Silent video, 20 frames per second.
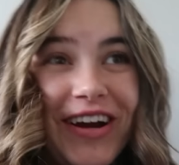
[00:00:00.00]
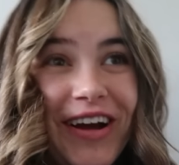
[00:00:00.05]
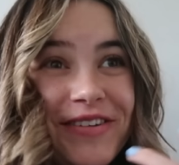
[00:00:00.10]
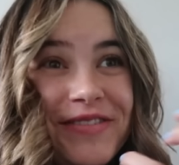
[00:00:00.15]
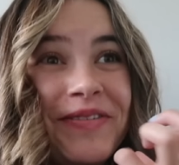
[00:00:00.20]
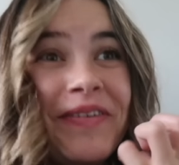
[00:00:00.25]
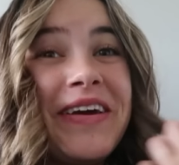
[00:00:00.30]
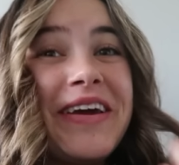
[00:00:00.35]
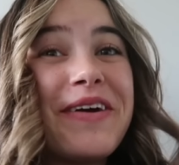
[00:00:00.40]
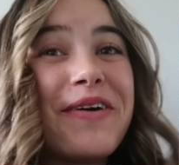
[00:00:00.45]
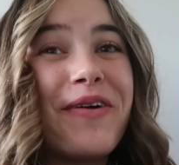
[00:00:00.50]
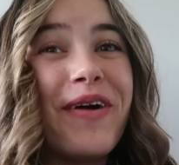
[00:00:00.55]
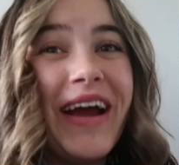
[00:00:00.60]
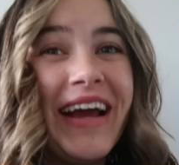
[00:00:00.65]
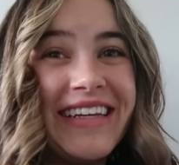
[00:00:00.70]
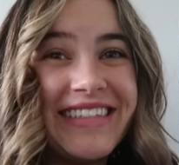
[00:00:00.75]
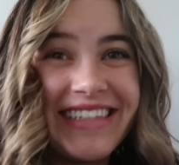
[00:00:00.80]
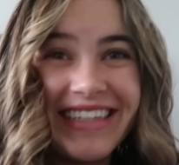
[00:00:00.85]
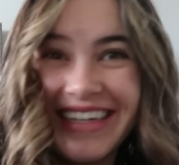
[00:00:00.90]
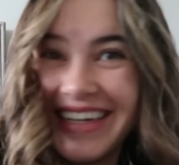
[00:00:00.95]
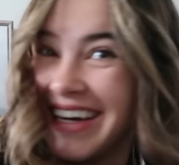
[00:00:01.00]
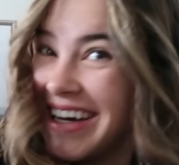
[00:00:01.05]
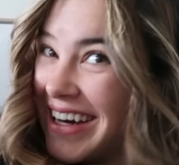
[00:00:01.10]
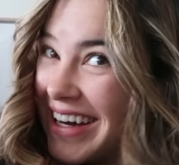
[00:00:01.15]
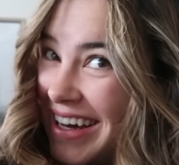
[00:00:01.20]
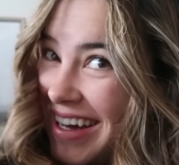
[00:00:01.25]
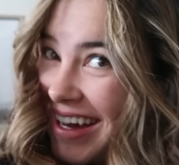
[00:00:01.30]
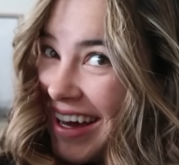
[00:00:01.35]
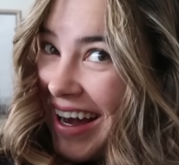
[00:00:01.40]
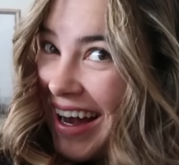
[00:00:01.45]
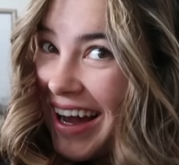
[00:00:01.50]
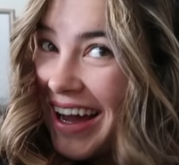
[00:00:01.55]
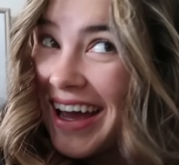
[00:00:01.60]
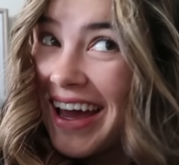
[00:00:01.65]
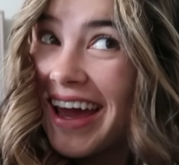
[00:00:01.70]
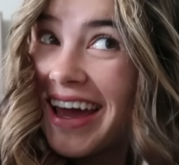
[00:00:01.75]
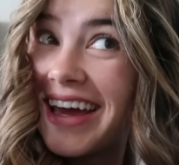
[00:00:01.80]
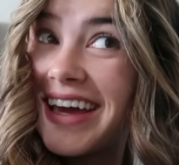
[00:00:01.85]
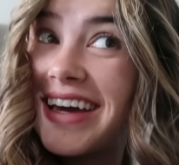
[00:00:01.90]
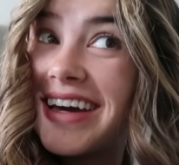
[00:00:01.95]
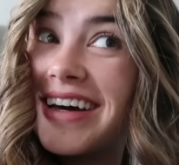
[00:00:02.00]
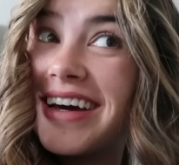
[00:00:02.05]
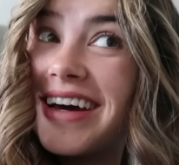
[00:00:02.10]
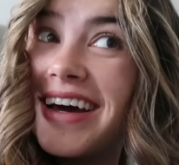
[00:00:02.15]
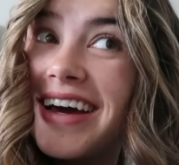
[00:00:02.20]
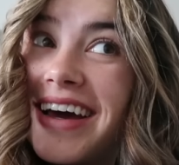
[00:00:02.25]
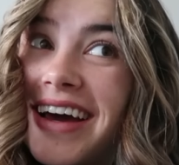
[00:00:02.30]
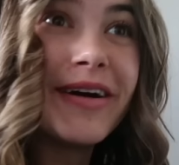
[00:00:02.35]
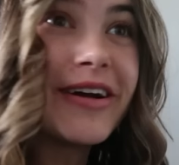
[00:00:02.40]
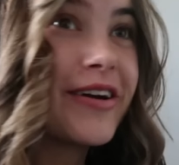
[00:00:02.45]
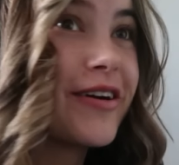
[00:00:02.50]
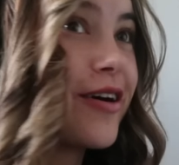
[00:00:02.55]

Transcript: drives me crazy. I hate my